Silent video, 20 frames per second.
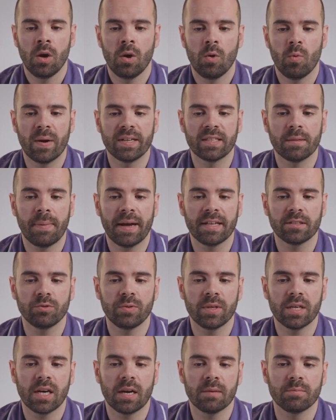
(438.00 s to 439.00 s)
When the
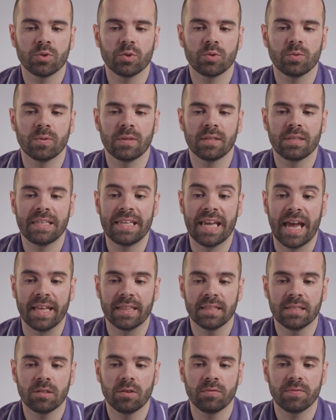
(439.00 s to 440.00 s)
battery comes to the
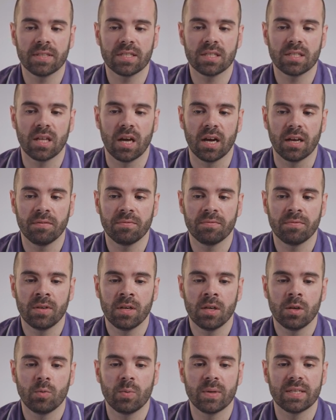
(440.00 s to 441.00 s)
end of its life,
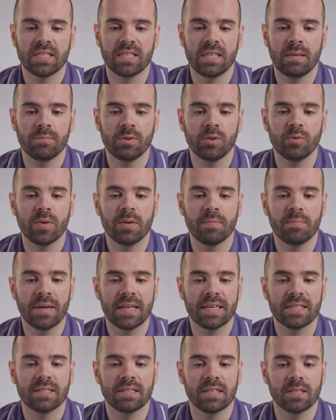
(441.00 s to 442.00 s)
we simply
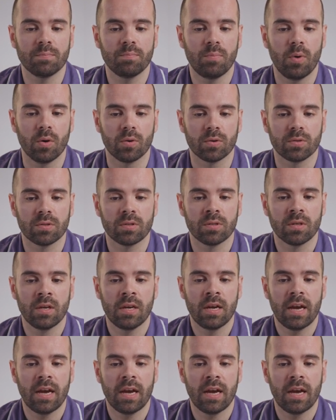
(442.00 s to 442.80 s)
replace this box,